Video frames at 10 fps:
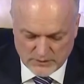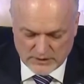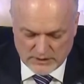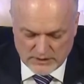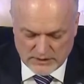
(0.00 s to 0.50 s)

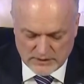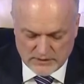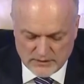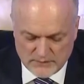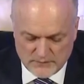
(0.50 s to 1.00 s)
was
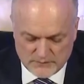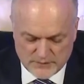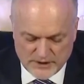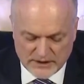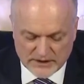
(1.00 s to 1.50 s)
down
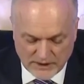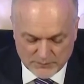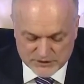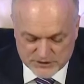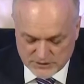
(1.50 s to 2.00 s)
because of
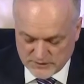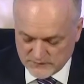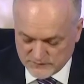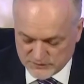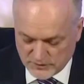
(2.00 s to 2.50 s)
the
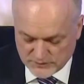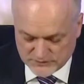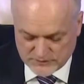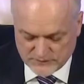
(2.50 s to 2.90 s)
pandemic,